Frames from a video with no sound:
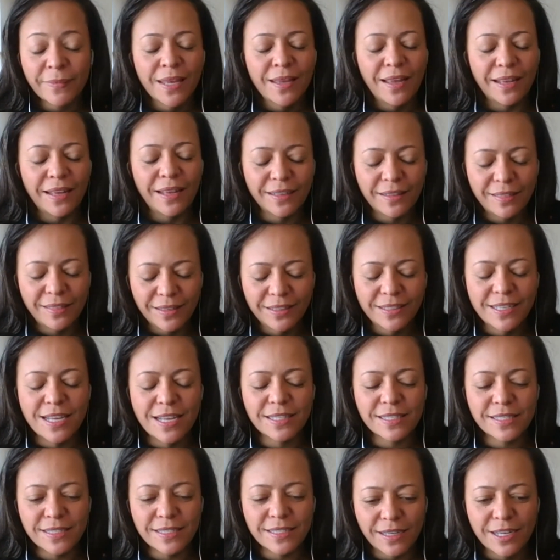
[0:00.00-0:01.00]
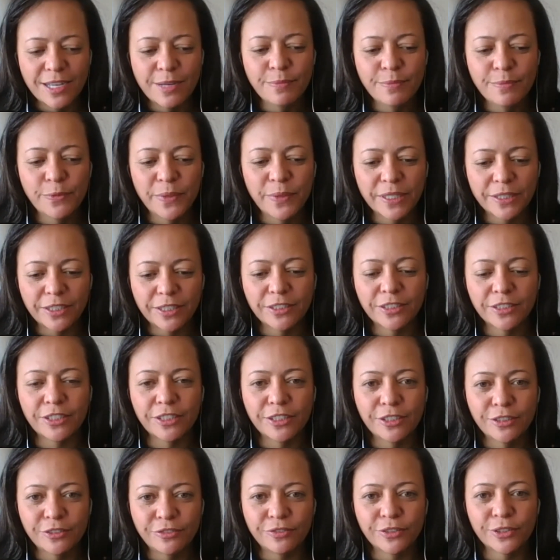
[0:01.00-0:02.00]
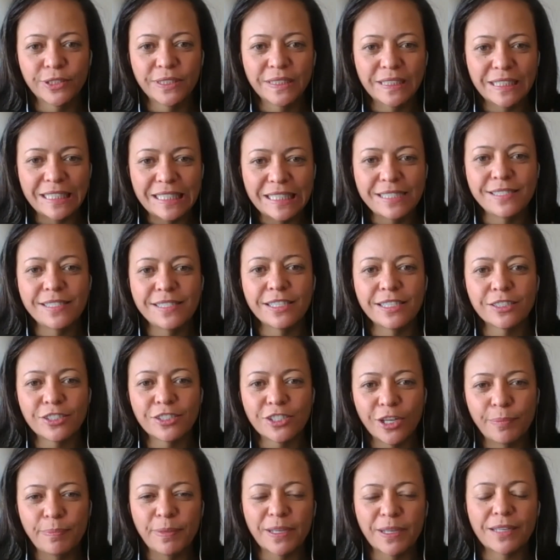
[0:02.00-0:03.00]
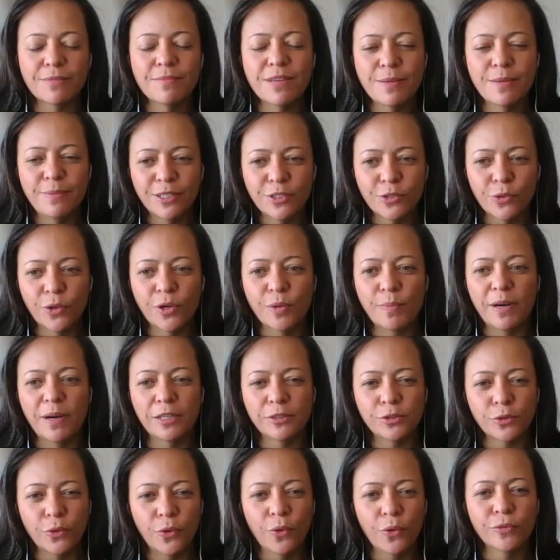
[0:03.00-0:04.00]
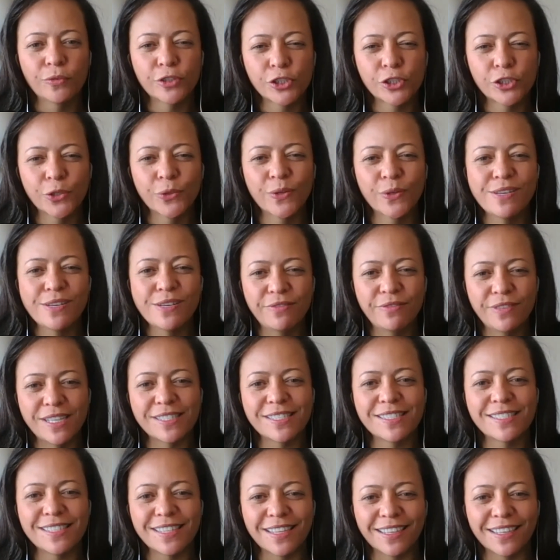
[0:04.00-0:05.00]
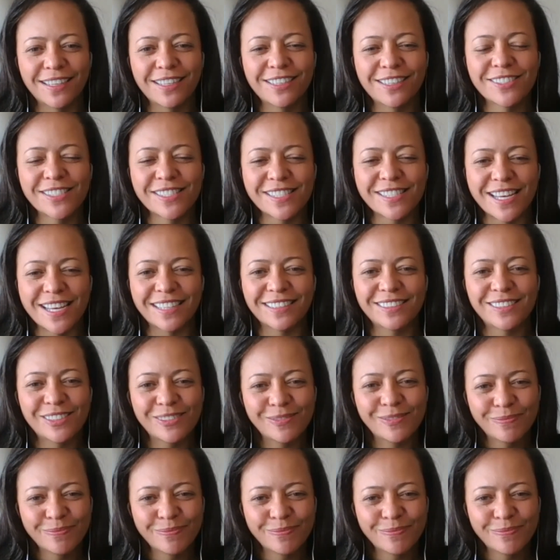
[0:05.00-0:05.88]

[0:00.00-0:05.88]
I think next time we're going to go for an easier topic and maybe talk about offshore investing. How's that?